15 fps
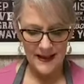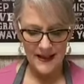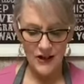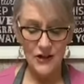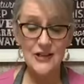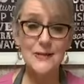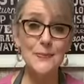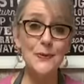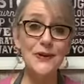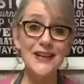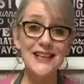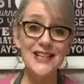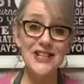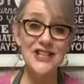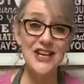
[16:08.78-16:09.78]
Looks
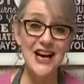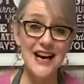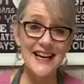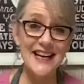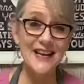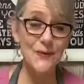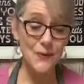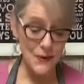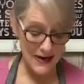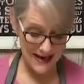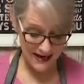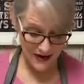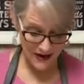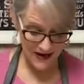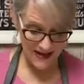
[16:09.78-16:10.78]
pretty shiny and
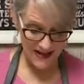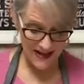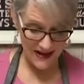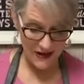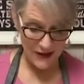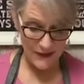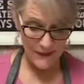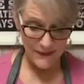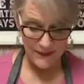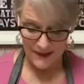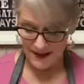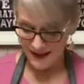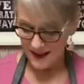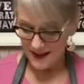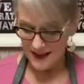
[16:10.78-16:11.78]
wet on there.
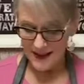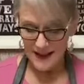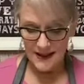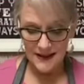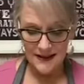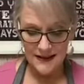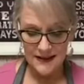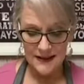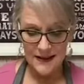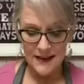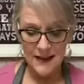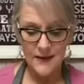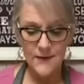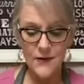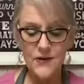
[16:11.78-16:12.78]

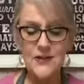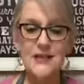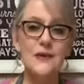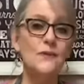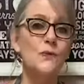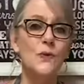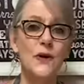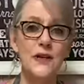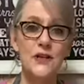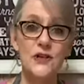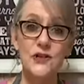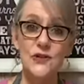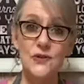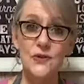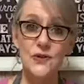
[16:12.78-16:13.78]
If you didn't want to
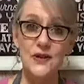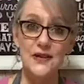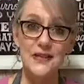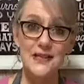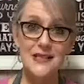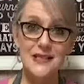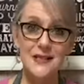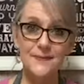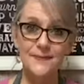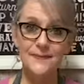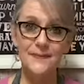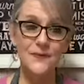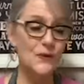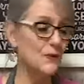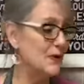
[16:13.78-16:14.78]
do this,
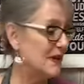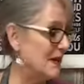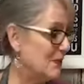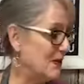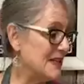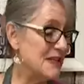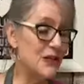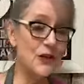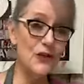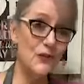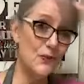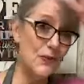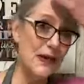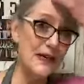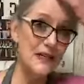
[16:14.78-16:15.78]
really what's a good
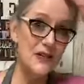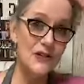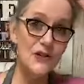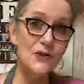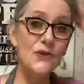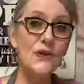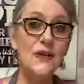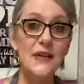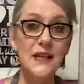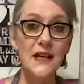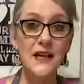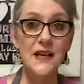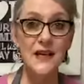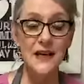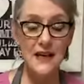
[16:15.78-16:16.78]
way to do the
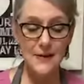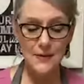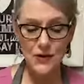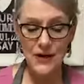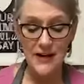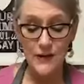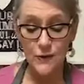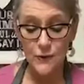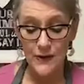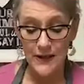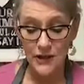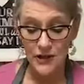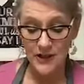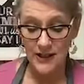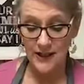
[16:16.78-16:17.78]
inking, I'm trying to
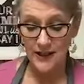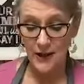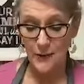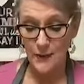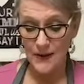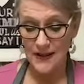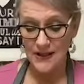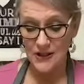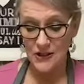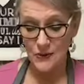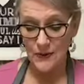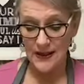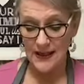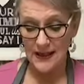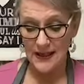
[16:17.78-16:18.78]
rush it a little bit so
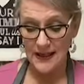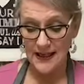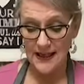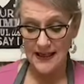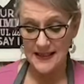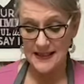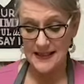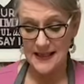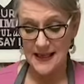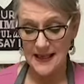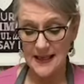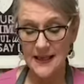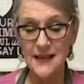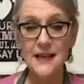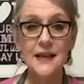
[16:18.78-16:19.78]
we can heat set it,